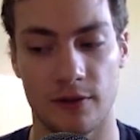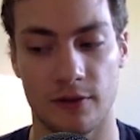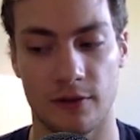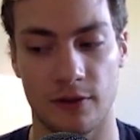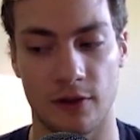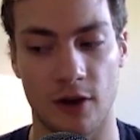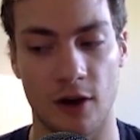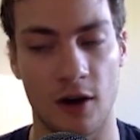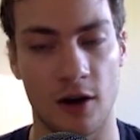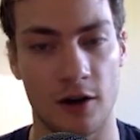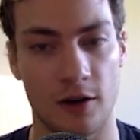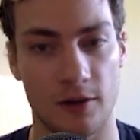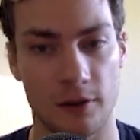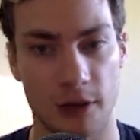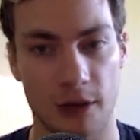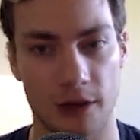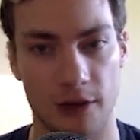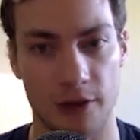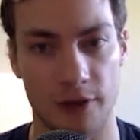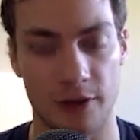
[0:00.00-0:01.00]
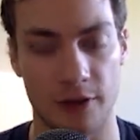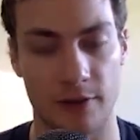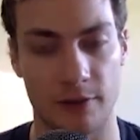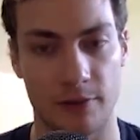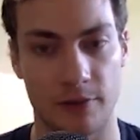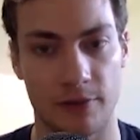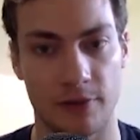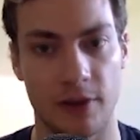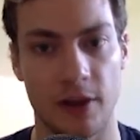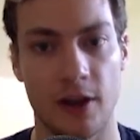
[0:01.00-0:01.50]
talk about
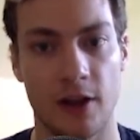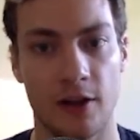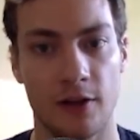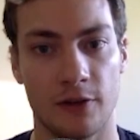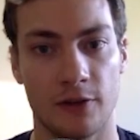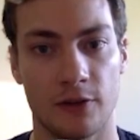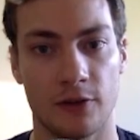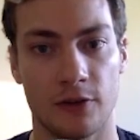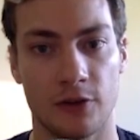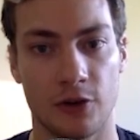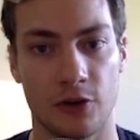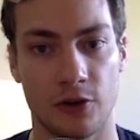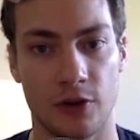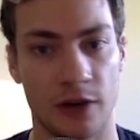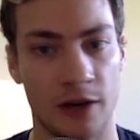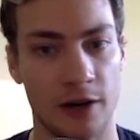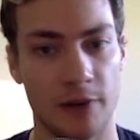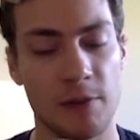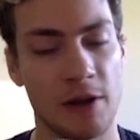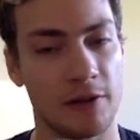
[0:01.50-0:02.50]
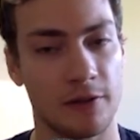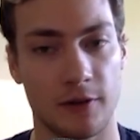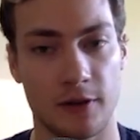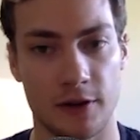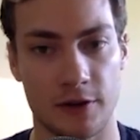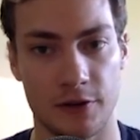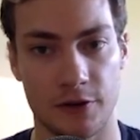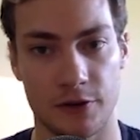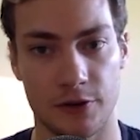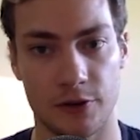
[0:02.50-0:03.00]
themselves or don't and i'm not
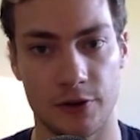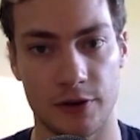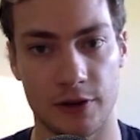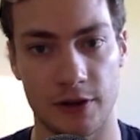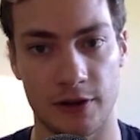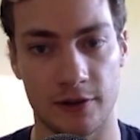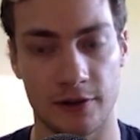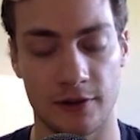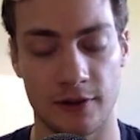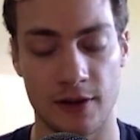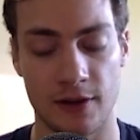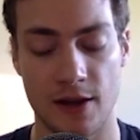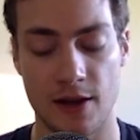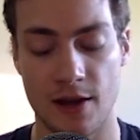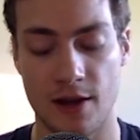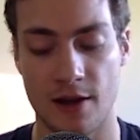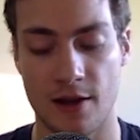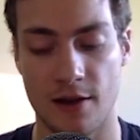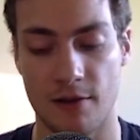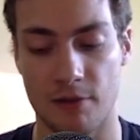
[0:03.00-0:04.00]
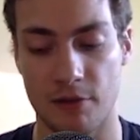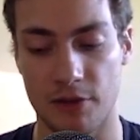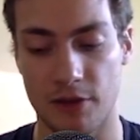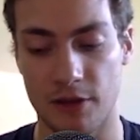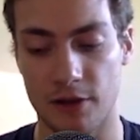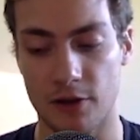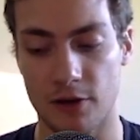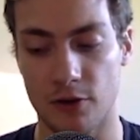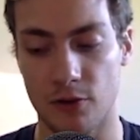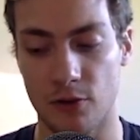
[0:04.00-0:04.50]
saying you're doing this but
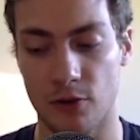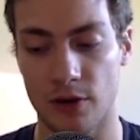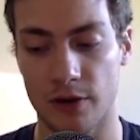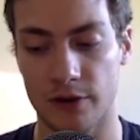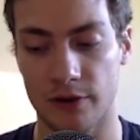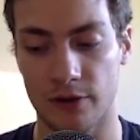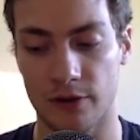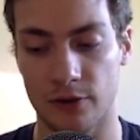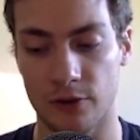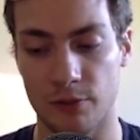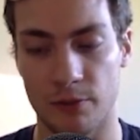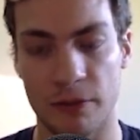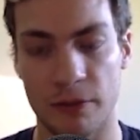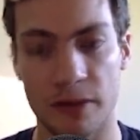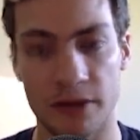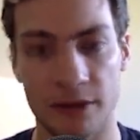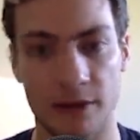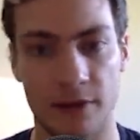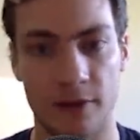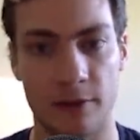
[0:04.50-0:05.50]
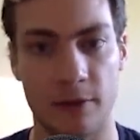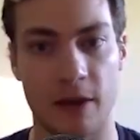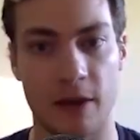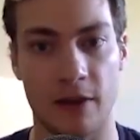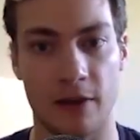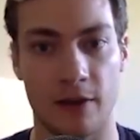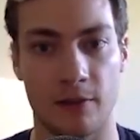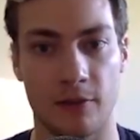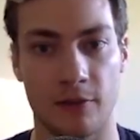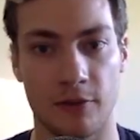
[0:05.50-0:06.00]
they don't want to make this
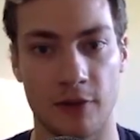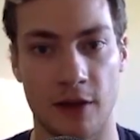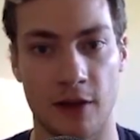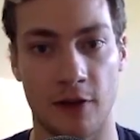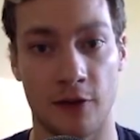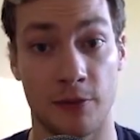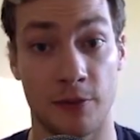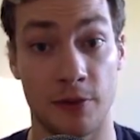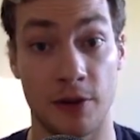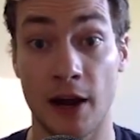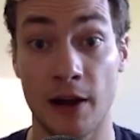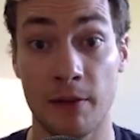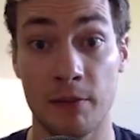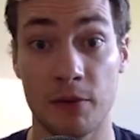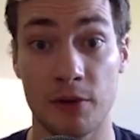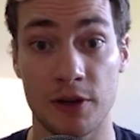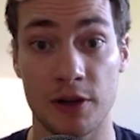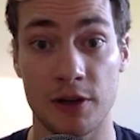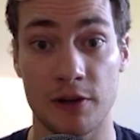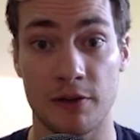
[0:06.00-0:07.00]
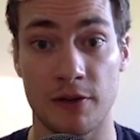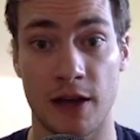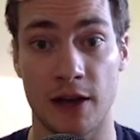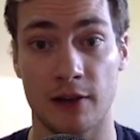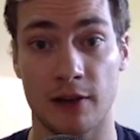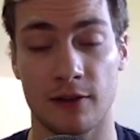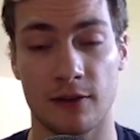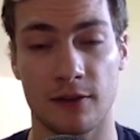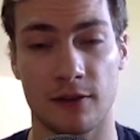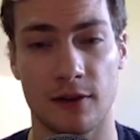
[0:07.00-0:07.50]
about themselves but i believe
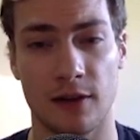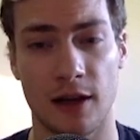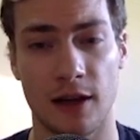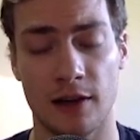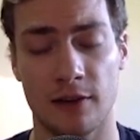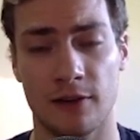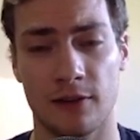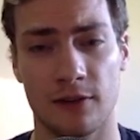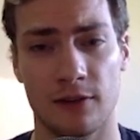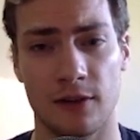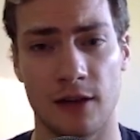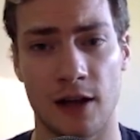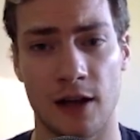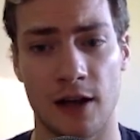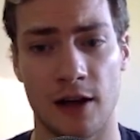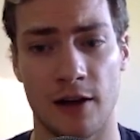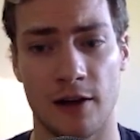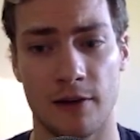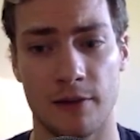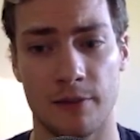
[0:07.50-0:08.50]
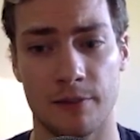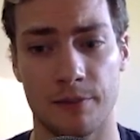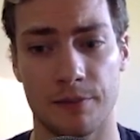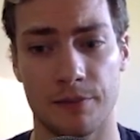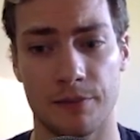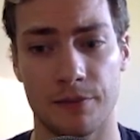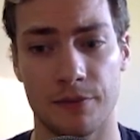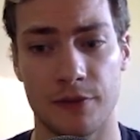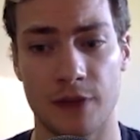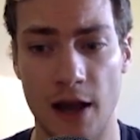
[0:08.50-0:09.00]
that's that's um,
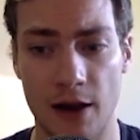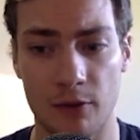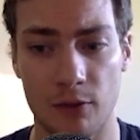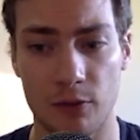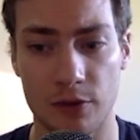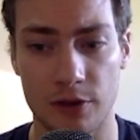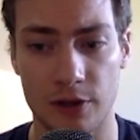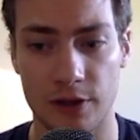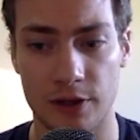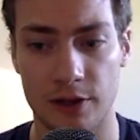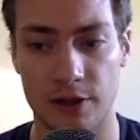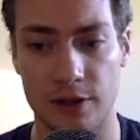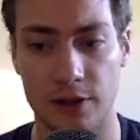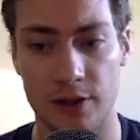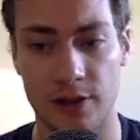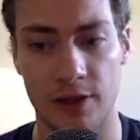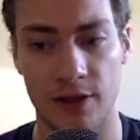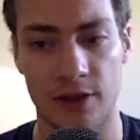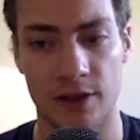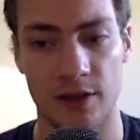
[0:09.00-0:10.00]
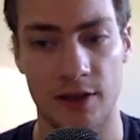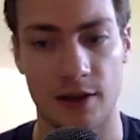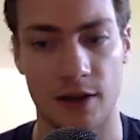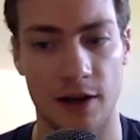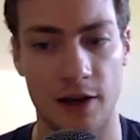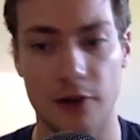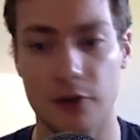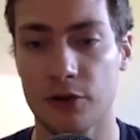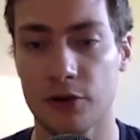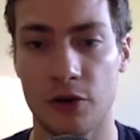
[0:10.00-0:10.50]
not really
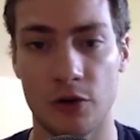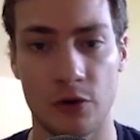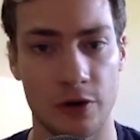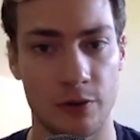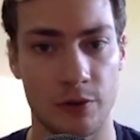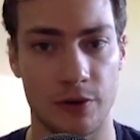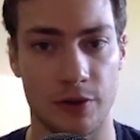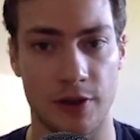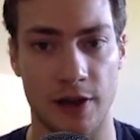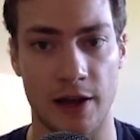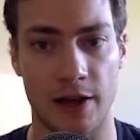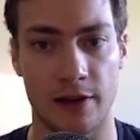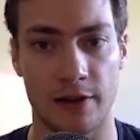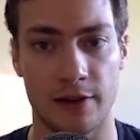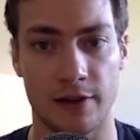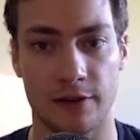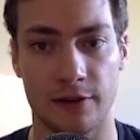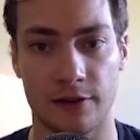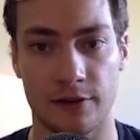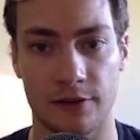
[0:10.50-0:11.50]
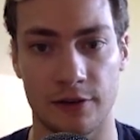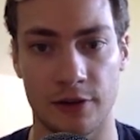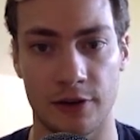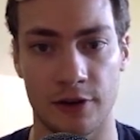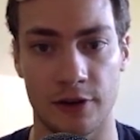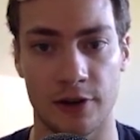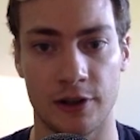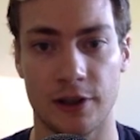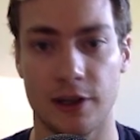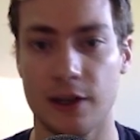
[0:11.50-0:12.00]
i don't agree with that
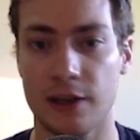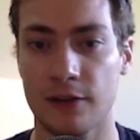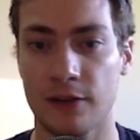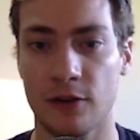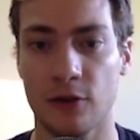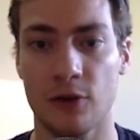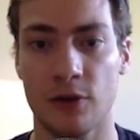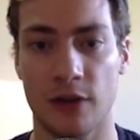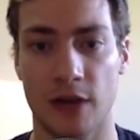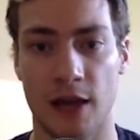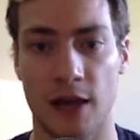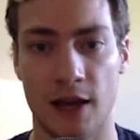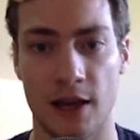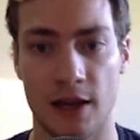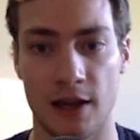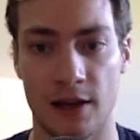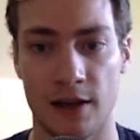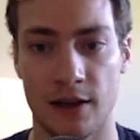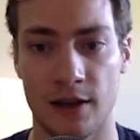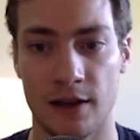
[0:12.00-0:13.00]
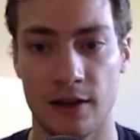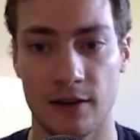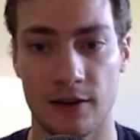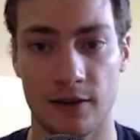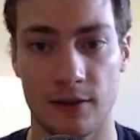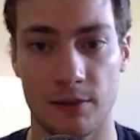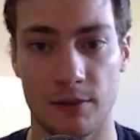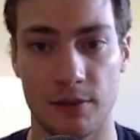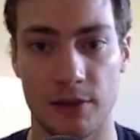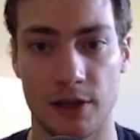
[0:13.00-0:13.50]
necessarily it's okay
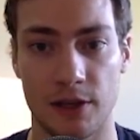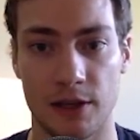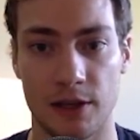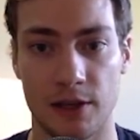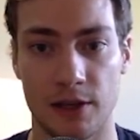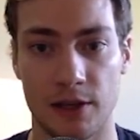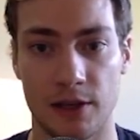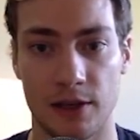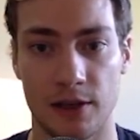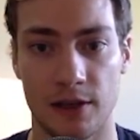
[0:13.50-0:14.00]
to be